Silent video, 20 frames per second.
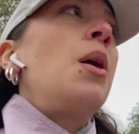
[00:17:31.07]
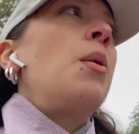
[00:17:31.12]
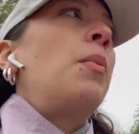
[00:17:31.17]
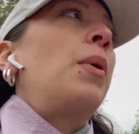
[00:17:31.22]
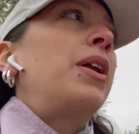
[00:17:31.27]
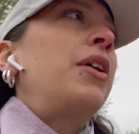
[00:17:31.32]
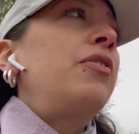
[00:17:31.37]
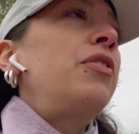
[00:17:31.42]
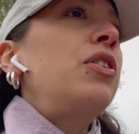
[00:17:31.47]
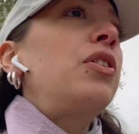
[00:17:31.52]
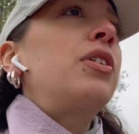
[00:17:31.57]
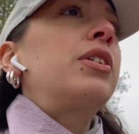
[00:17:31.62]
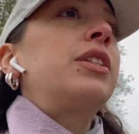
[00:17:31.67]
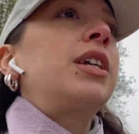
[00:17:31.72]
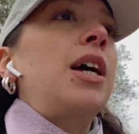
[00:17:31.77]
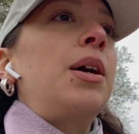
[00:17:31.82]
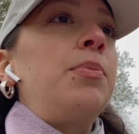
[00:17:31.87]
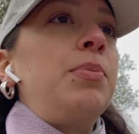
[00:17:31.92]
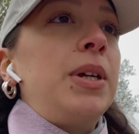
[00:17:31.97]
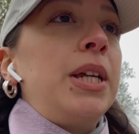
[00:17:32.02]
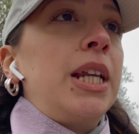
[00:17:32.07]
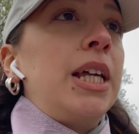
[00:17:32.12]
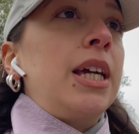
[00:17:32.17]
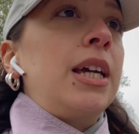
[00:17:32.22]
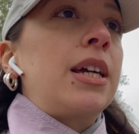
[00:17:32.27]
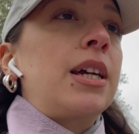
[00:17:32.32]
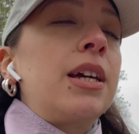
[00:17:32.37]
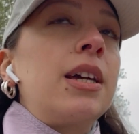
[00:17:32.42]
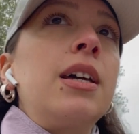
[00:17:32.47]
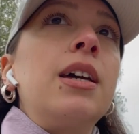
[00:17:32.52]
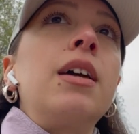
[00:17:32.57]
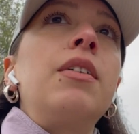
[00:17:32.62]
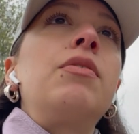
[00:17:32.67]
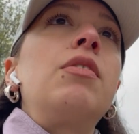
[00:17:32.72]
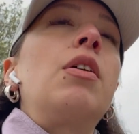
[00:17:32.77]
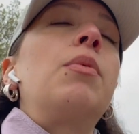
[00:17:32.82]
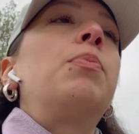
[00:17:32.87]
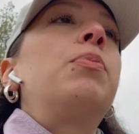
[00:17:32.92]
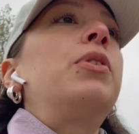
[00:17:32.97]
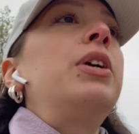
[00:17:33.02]
But if you are diabetic, if
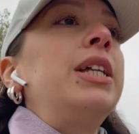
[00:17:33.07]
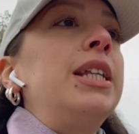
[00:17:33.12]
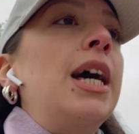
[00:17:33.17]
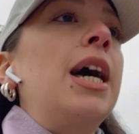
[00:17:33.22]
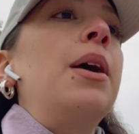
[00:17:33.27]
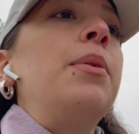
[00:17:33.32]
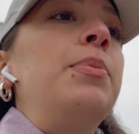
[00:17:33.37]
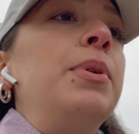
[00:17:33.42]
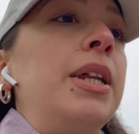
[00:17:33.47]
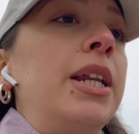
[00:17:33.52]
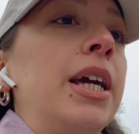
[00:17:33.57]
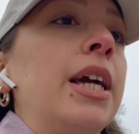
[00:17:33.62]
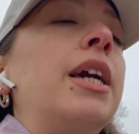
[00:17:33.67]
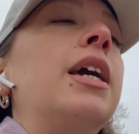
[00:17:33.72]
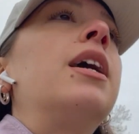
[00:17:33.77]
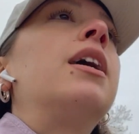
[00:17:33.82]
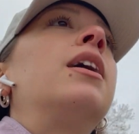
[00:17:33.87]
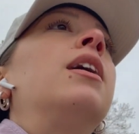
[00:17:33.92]
you are pre-diabetic,